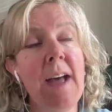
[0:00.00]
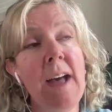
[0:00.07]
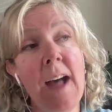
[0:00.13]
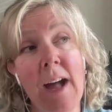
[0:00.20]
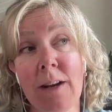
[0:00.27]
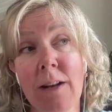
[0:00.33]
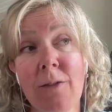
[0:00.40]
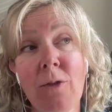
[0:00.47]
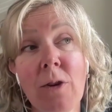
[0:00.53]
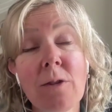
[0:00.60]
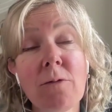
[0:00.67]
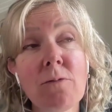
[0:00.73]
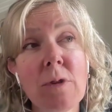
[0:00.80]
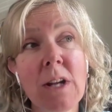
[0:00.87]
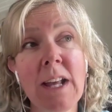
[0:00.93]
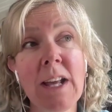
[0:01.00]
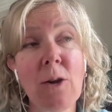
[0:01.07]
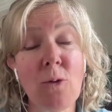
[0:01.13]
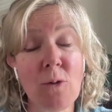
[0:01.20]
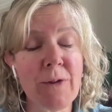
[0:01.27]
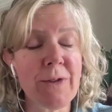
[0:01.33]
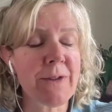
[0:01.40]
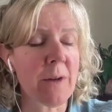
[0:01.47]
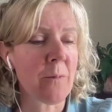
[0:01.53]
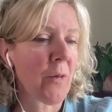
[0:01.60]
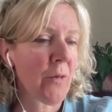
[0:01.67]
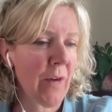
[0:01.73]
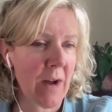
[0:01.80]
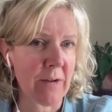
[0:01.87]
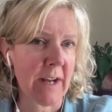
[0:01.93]
And I've got a really awesome
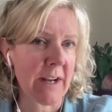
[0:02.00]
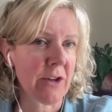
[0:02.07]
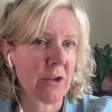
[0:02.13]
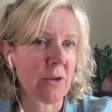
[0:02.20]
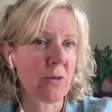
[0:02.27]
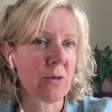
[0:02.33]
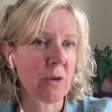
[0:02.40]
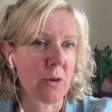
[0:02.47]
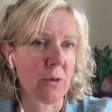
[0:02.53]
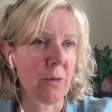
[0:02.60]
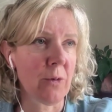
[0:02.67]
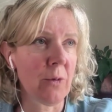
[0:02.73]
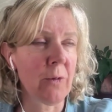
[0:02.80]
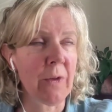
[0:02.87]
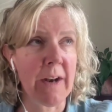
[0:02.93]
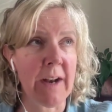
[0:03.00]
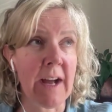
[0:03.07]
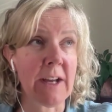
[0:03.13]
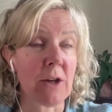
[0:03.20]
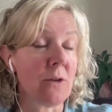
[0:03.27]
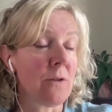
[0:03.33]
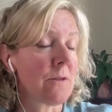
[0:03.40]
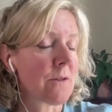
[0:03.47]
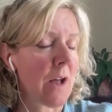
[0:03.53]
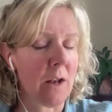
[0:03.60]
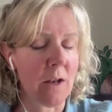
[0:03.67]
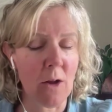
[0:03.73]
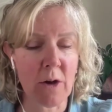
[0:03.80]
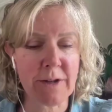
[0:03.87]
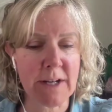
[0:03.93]
foundational tool that I use a
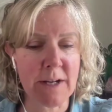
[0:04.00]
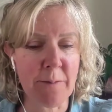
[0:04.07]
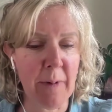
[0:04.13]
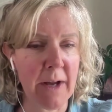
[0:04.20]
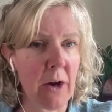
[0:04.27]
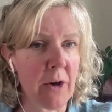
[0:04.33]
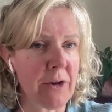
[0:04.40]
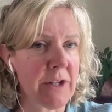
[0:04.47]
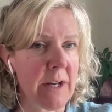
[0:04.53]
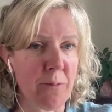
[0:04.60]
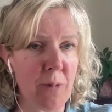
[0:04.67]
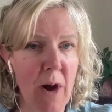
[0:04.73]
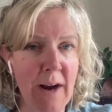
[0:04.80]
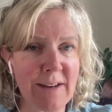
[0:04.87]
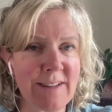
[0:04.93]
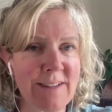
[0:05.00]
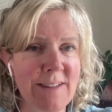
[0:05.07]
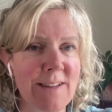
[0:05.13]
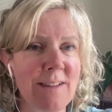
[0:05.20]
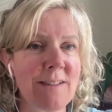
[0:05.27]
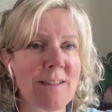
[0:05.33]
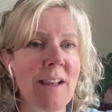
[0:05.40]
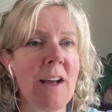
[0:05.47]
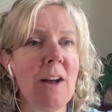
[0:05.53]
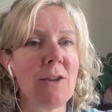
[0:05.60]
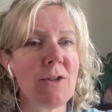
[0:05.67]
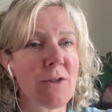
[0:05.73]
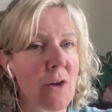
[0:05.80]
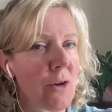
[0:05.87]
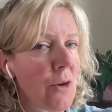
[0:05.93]
lot in my coaching practices,
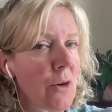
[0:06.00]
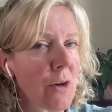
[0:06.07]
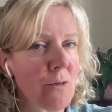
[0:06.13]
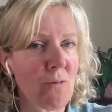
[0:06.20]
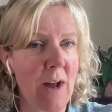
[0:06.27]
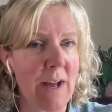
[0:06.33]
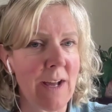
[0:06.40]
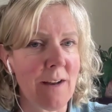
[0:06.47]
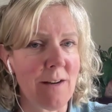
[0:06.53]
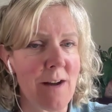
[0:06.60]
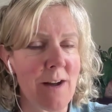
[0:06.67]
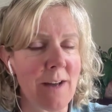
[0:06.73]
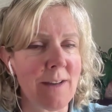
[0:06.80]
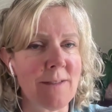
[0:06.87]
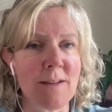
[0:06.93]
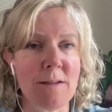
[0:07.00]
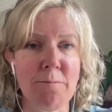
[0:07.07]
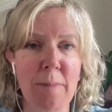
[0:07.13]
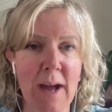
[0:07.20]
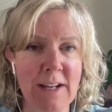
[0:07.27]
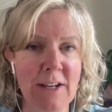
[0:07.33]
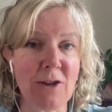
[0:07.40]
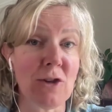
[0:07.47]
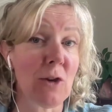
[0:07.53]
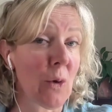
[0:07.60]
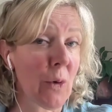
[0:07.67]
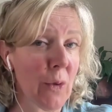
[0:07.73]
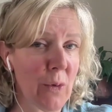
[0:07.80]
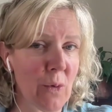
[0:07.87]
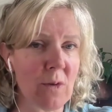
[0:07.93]
so you can recognize and manage your
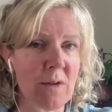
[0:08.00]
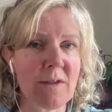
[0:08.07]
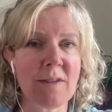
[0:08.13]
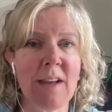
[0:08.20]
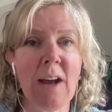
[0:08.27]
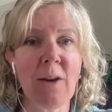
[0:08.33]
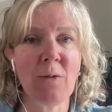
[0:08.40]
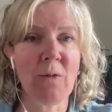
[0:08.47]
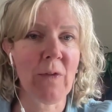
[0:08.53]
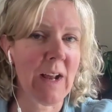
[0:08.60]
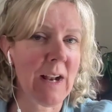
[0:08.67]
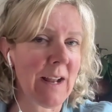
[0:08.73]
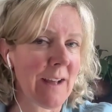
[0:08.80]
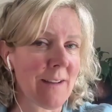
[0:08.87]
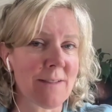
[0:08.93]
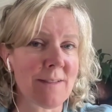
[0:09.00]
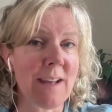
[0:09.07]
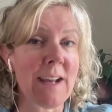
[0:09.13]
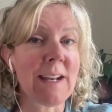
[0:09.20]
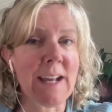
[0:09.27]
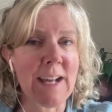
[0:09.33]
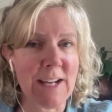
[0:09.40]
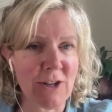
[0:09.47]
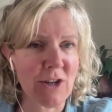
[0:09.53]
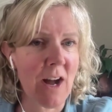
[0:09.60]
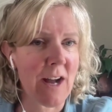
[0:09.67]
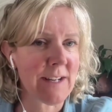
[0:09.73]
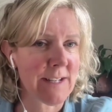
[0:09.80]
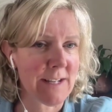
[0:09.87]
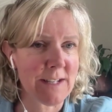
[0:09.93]
thoughts and feelings in each
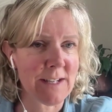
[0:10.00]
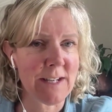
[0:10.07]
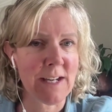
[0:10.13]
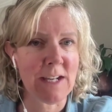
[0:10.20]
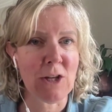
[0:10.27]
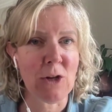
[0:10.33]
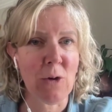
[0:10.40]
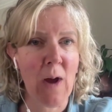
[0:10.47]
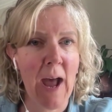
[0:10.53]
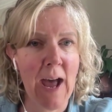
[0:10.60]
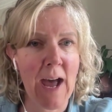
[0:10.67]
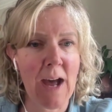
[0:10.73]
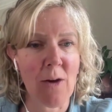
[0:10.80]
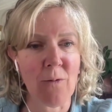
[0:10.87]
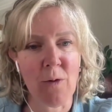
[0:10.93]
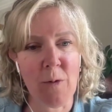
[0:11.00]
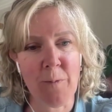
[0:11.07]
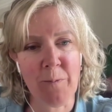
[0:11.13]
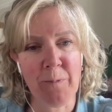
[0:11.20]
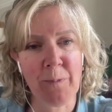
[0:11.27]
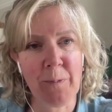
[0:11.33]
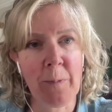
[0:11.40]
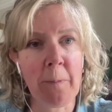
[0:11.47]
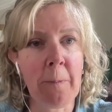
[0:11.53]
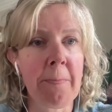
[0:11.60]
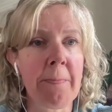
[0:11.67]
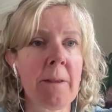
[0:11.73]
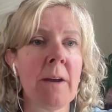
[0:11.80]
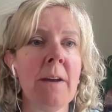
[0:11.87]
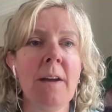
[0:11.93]
identity you have.
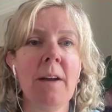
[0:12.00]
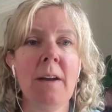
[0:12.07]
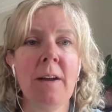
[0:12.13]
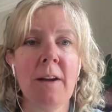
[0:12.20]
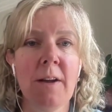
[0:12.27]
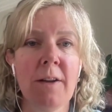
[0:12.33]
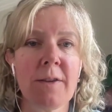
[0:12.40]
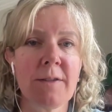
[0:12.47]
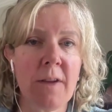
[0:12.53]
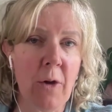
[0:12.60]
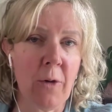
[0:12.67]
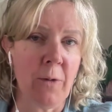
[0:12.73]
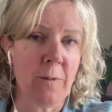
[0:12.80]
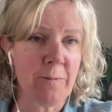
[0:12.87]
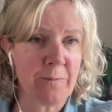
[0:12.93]
So